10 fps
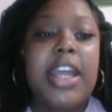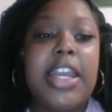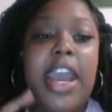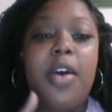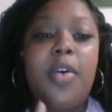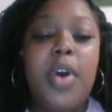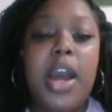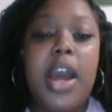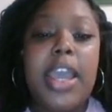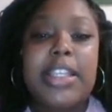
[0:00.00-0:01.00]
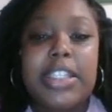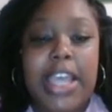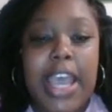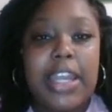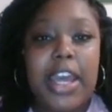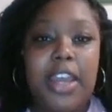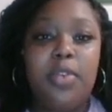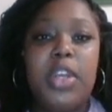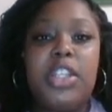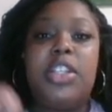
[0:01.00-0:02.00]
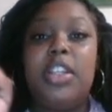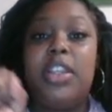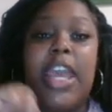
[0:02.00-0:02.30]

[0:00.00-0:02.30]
Now, in sign language,